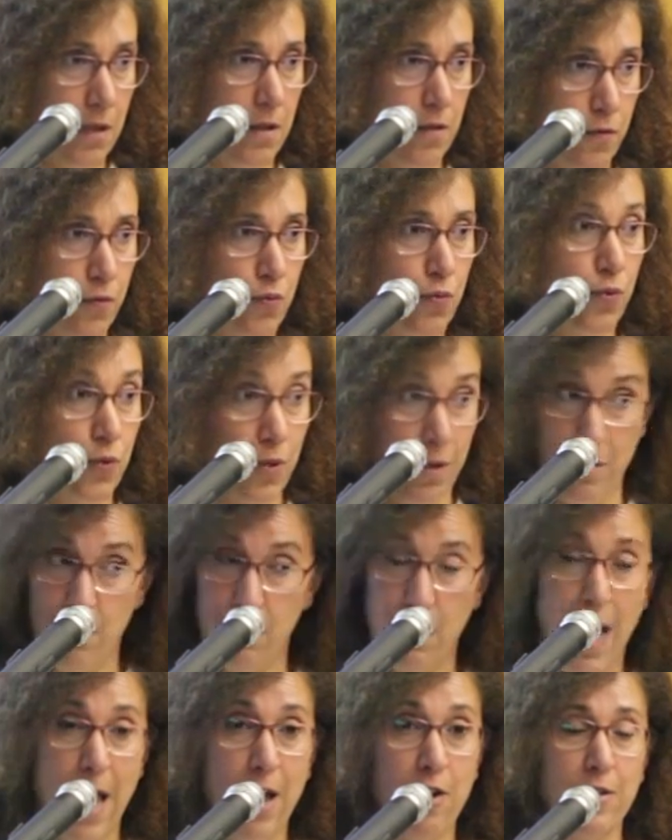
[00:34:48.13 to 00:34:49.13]
through the
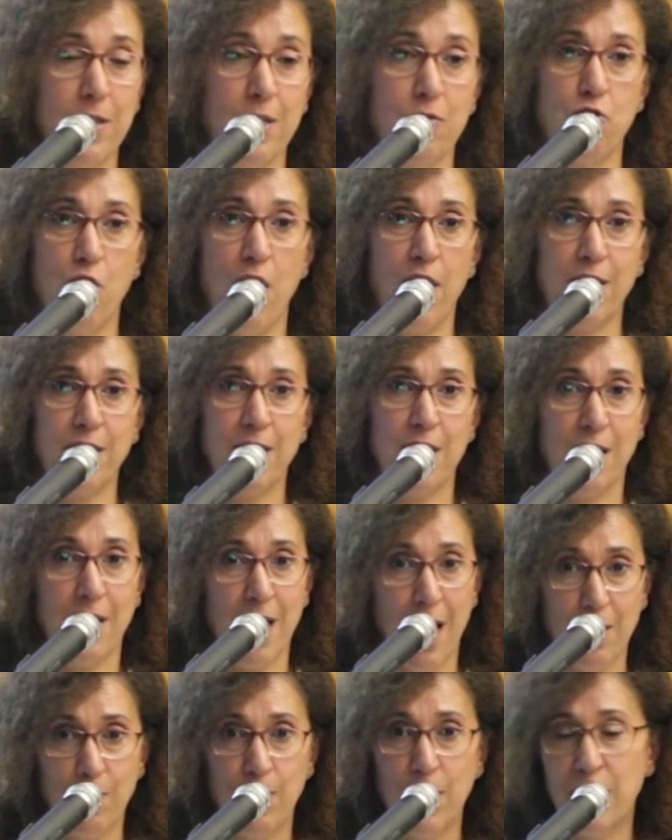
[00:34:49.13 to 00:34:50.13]
airstrikes that
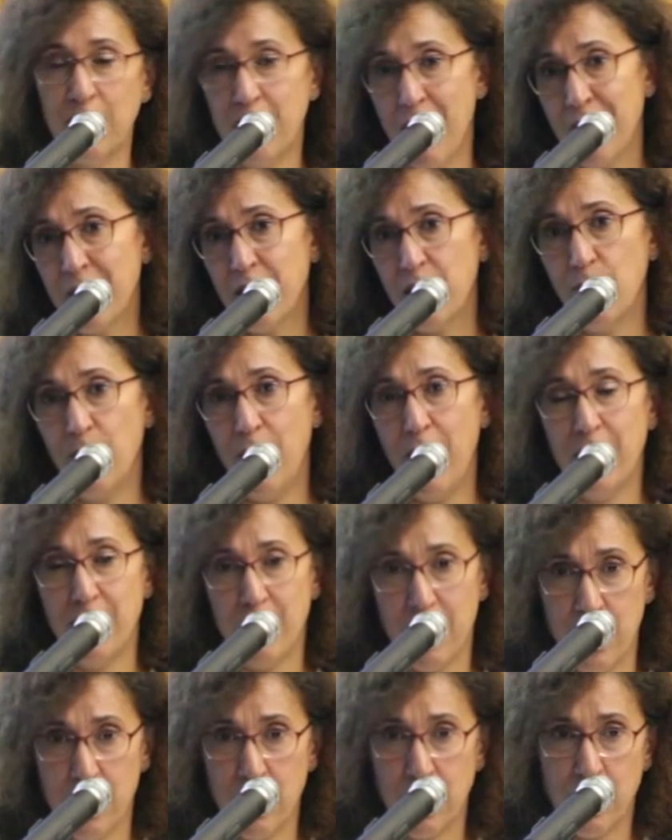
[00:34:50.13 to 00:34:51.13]
had been taking
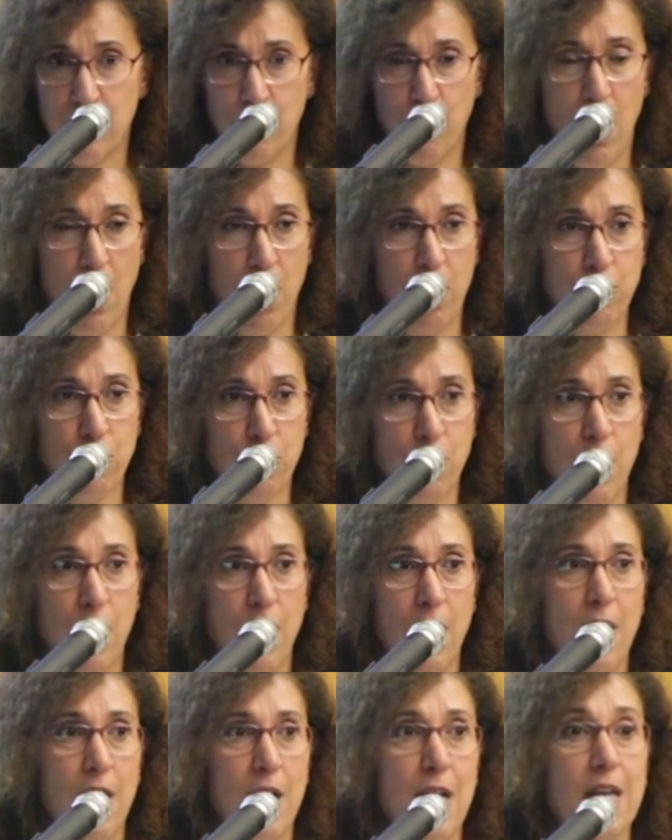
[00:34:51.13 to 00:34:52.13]
place since March,
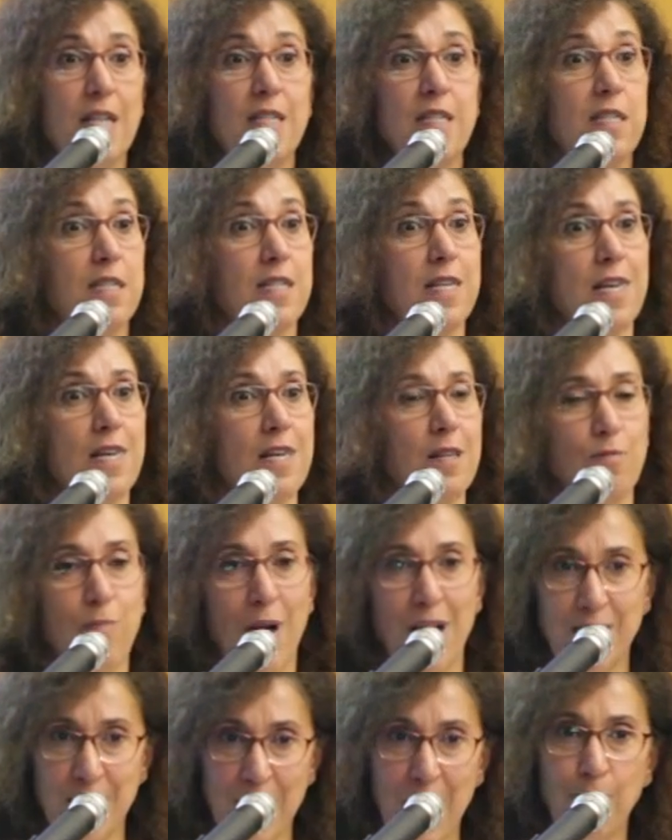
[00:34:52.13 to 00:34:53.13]
is seen
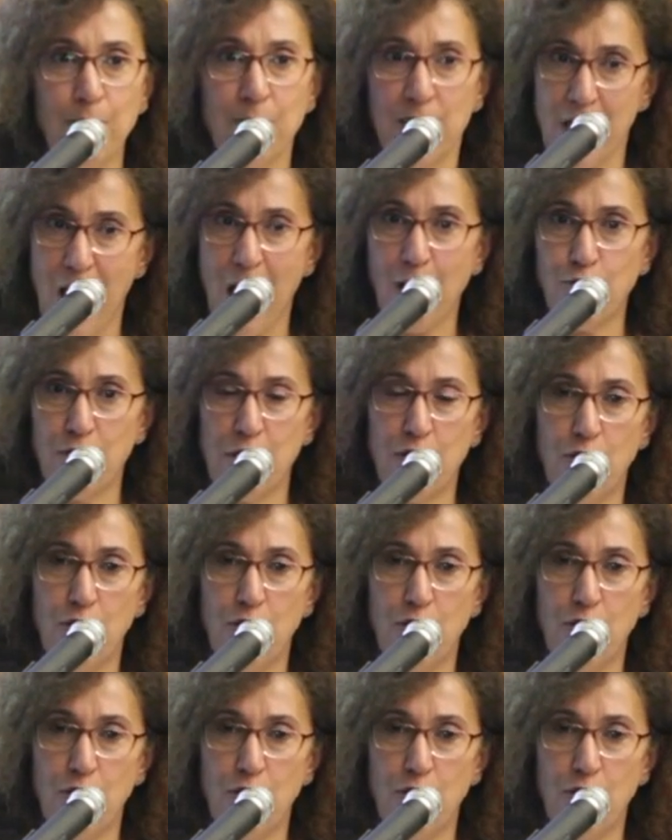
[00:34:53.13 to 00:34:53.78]
by some Saudi